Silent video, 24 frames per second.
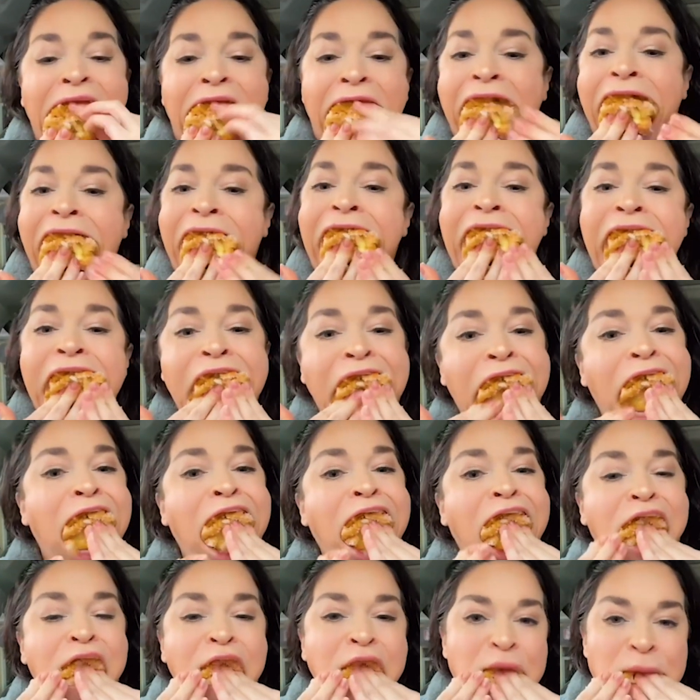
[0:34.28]
Probably by
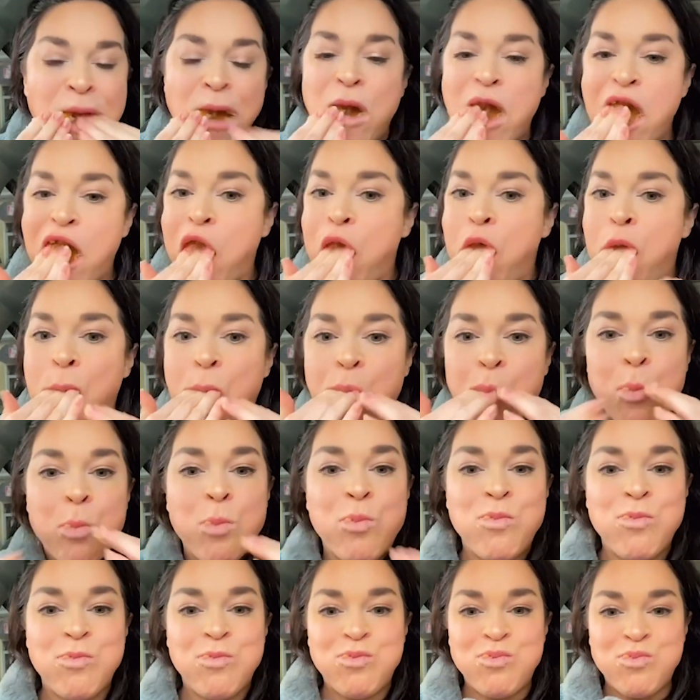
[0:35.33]
July, I had
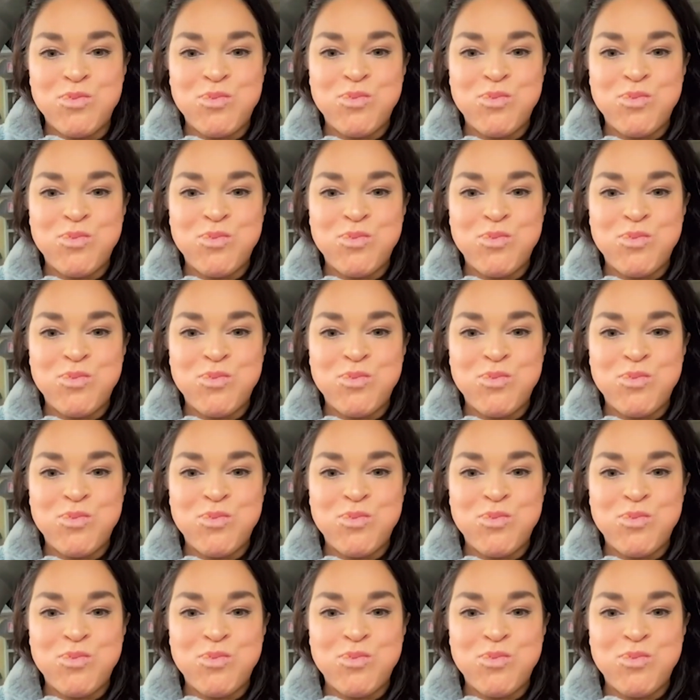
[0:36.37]
100,000